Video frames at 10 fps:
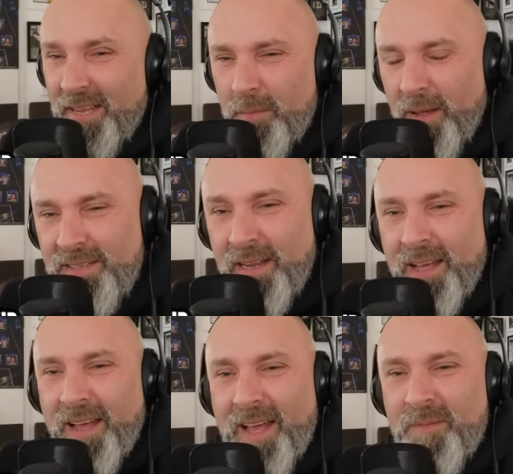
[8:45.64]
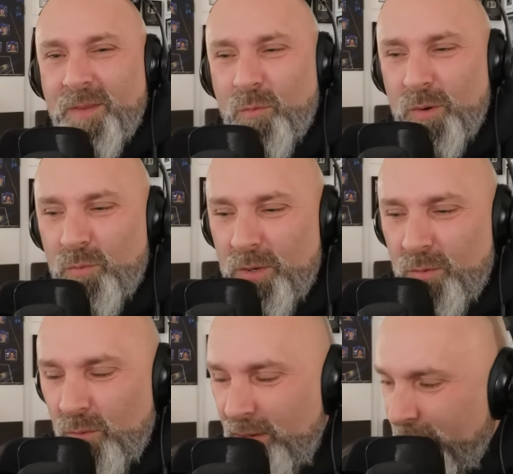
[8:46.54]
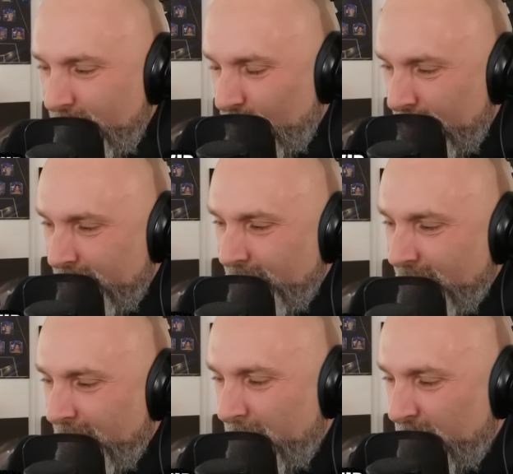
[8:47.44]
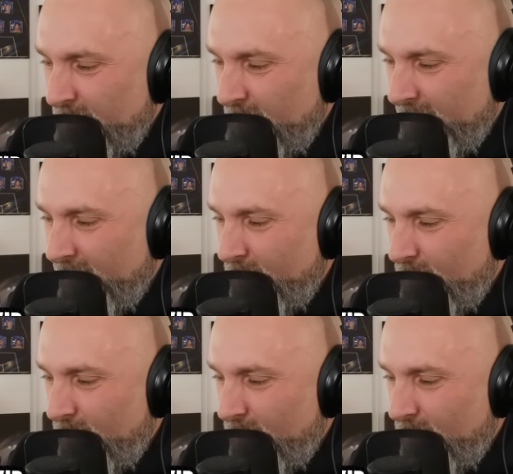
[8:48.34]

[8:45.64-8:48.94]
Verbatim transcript: I can imagine. And what what what what um